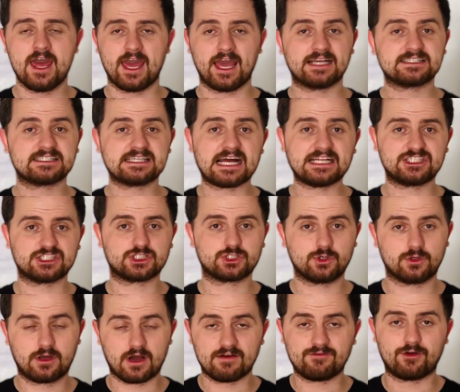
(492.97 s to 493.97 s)
it's not just to
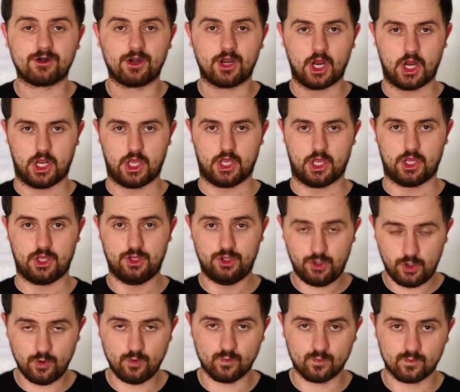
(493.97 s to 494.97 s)
cover
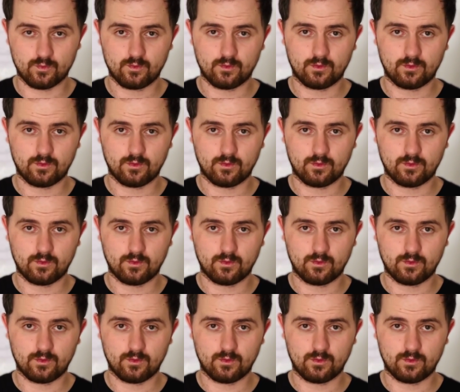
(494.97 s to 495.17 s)
you.